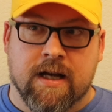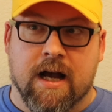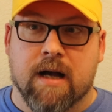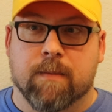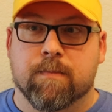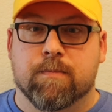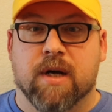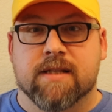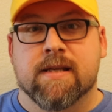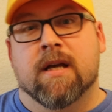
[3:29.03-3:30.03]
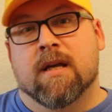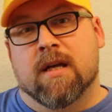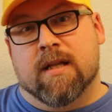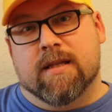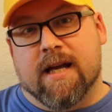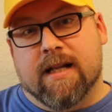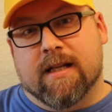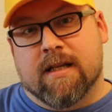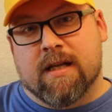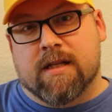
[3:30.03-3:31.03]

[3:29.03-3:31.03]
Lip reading: but then